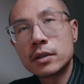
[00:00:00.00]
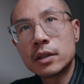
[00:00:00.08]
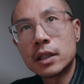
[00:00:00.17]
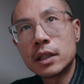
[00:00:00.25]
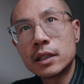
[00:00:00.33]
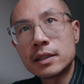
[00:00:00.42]

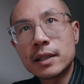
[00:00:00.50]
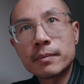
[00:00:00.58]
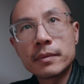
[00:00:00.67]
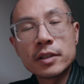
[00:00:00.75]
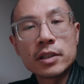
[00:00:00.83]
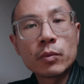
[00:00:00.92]
That's
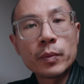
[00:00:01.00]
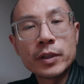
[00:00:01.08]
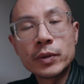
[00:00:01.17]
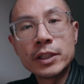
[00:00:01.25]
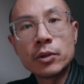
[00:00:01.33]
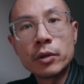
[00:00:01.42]
like somewhere
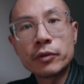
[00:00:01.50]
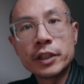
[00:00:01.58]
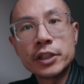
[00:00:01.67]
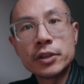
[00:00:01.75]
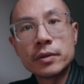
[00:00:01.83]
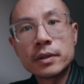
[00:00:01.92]
between 2 and 3
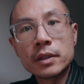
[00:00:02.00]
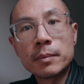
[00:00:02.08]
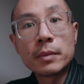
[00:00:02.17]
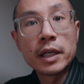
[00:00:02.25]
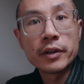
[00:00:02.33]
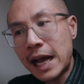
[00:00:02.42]
shoots a month.